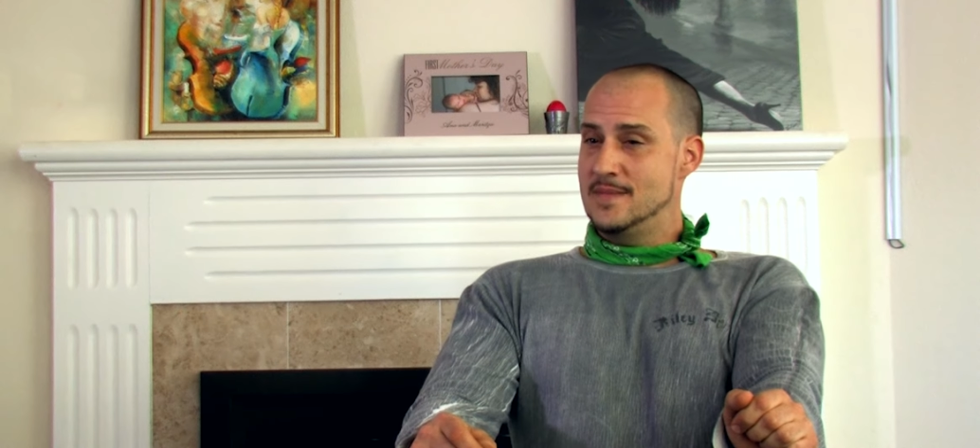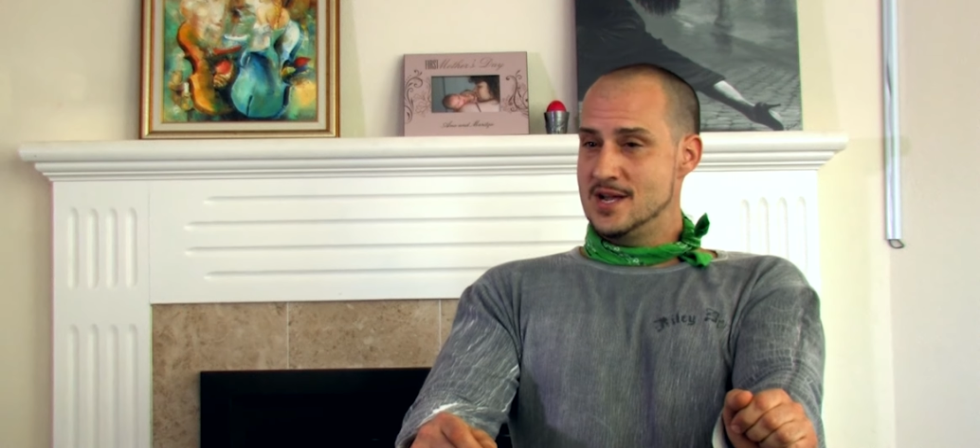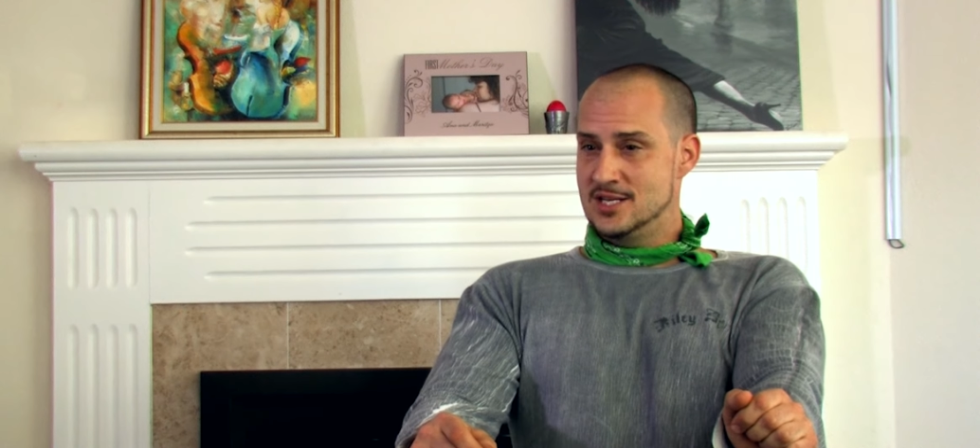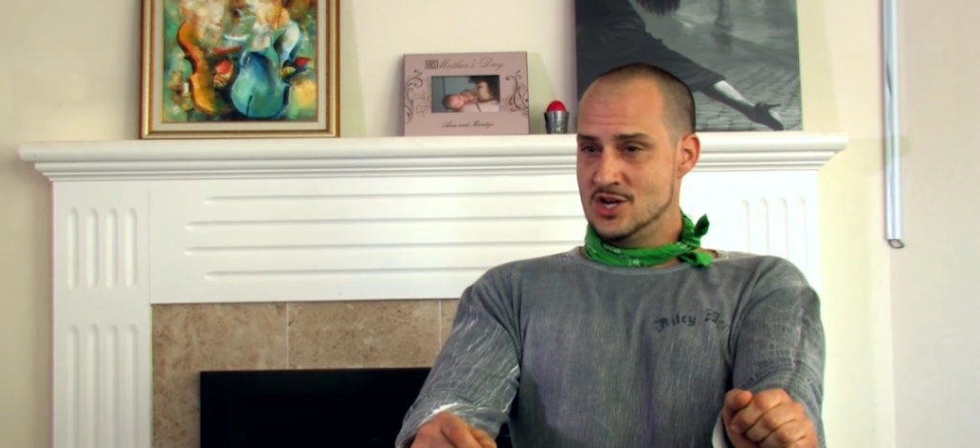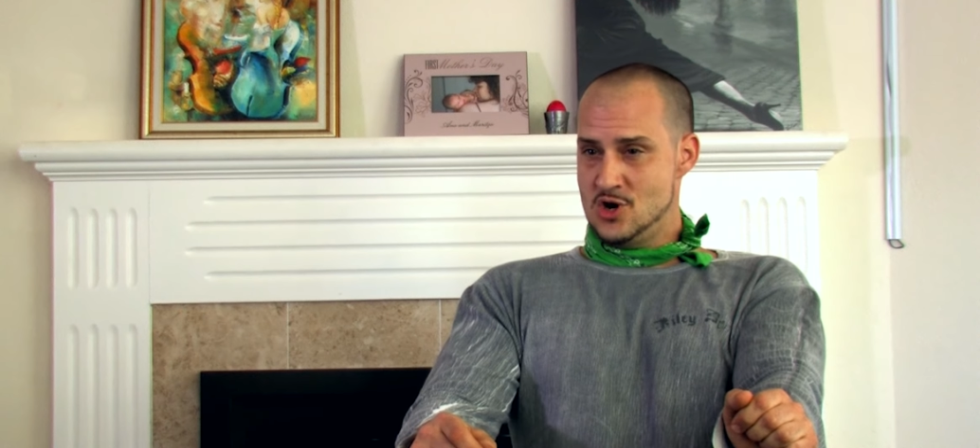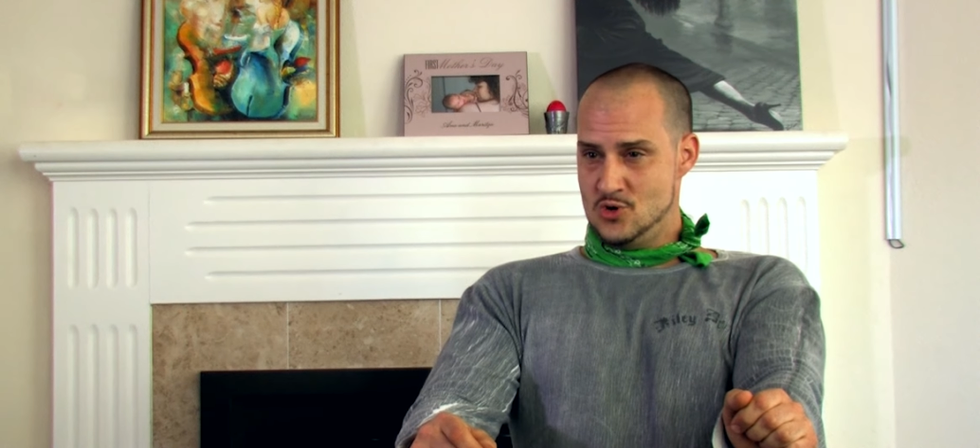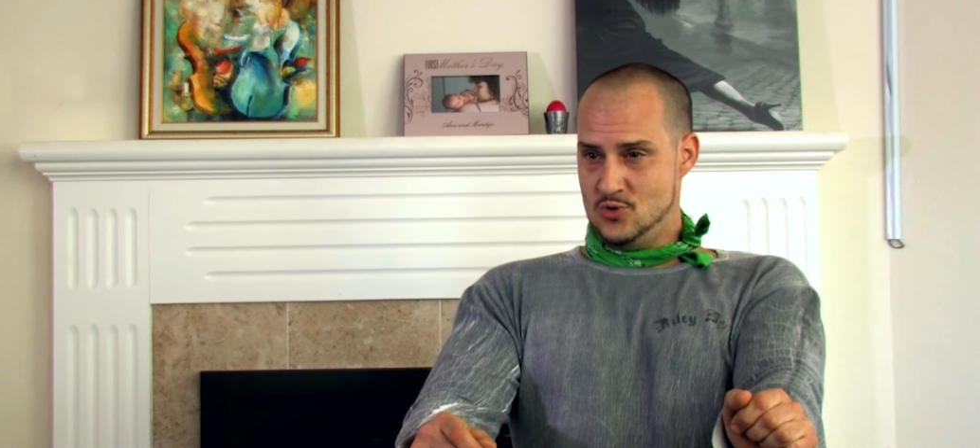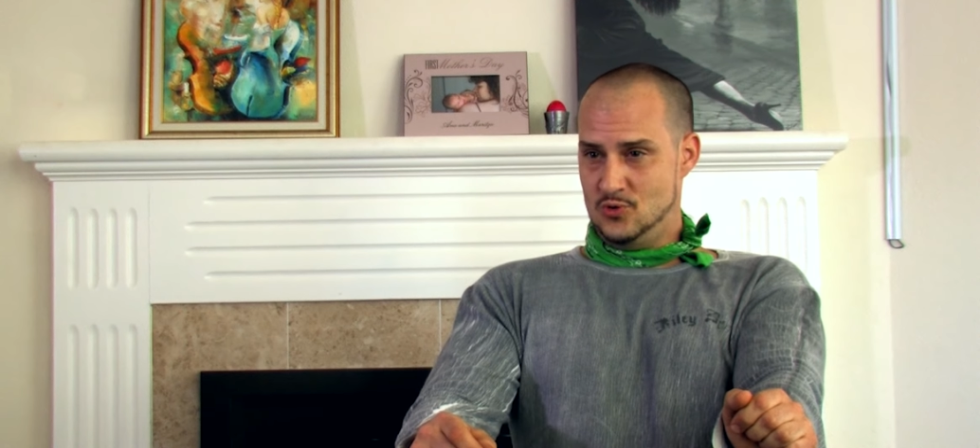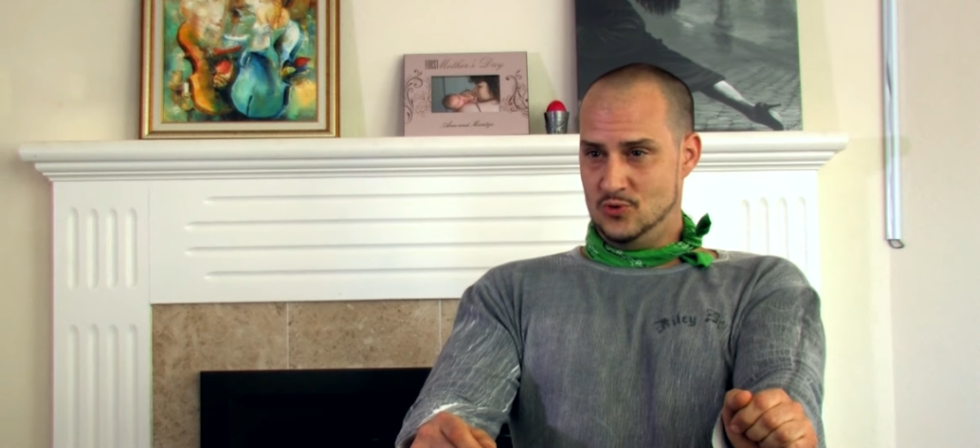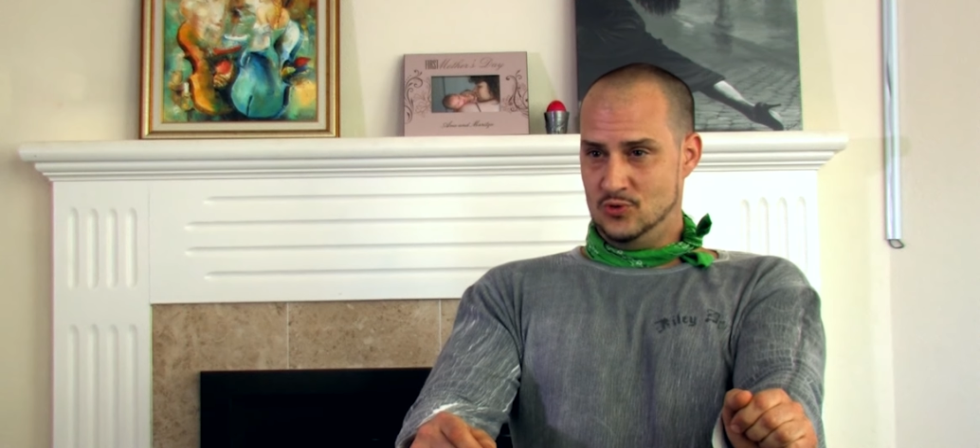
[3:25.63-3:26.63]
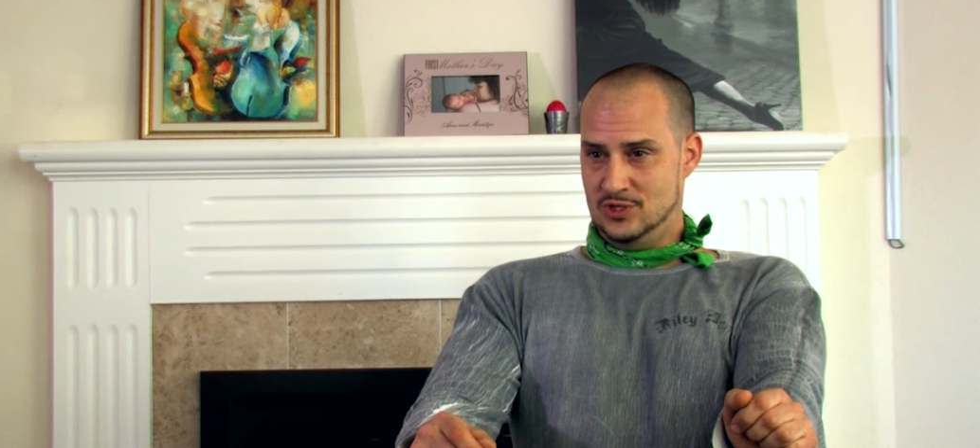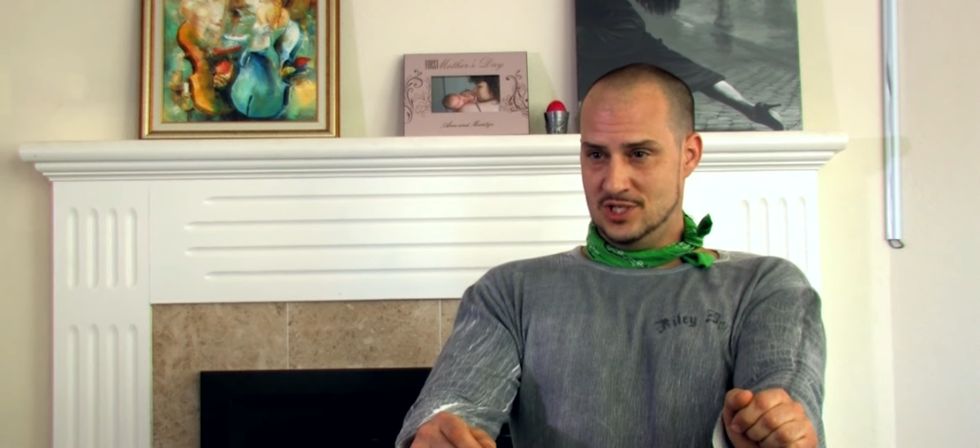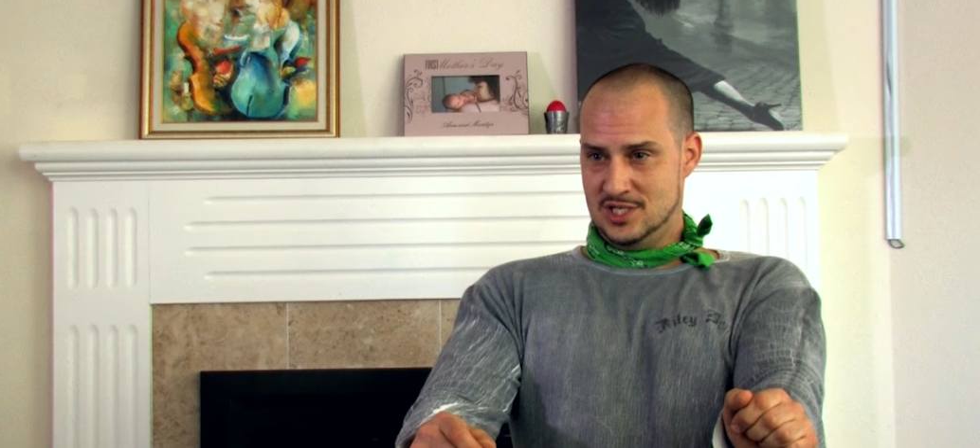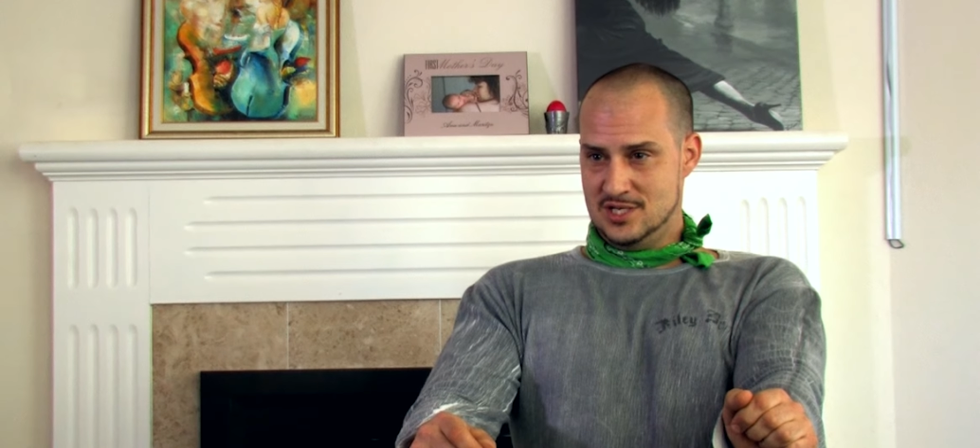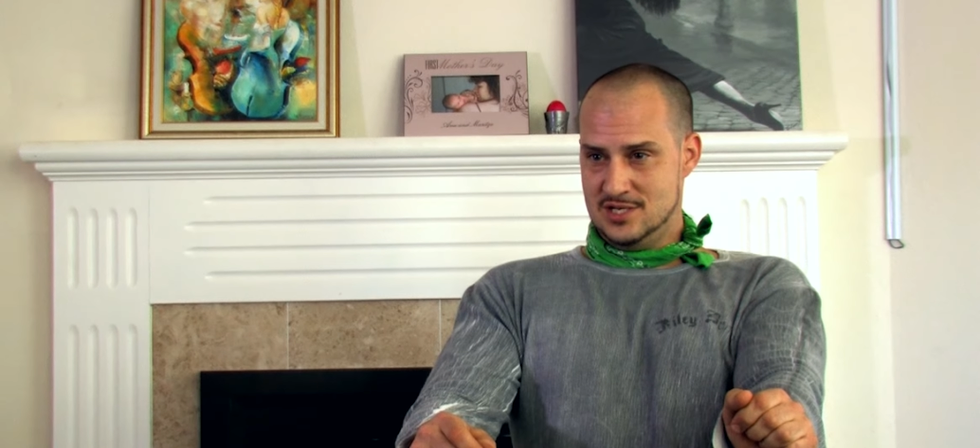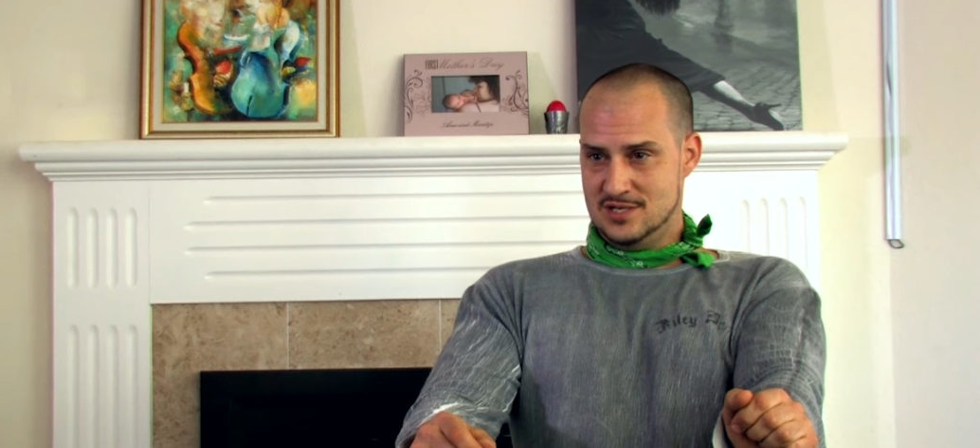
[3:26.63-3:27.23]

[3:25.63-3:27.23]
my toes.